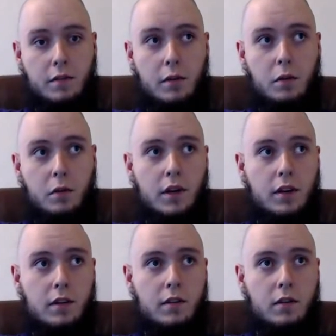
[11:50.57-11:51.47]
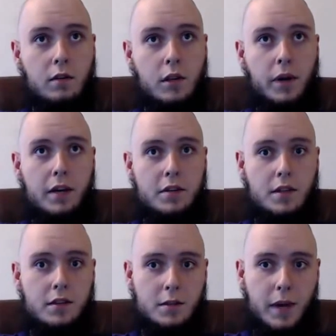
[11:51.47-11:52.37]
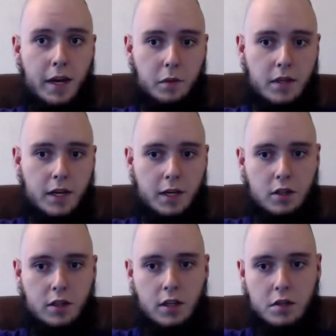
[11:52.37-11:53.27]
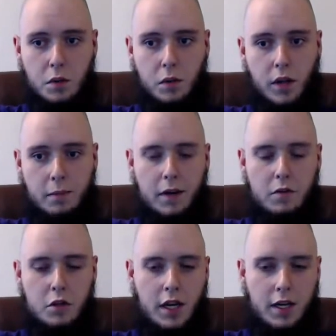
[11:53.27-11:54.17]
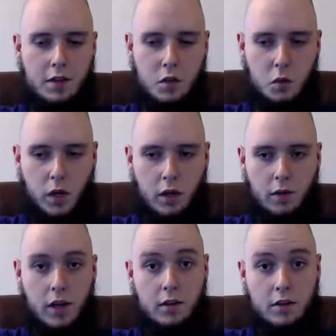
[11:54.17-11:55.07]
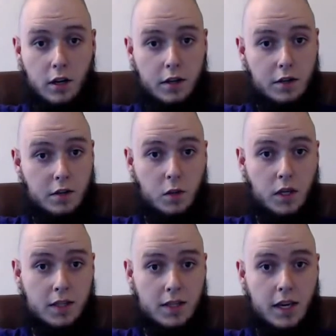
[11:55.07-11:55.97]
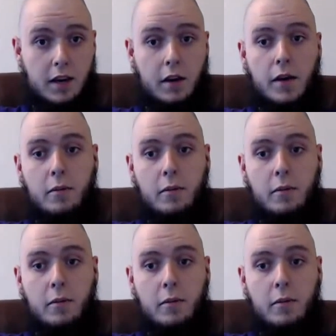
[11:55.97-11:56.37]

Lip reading: If you look into the biosynthesis pathways, it actually teaches you a lot about genetics as well. Sorry, this was a quick aside.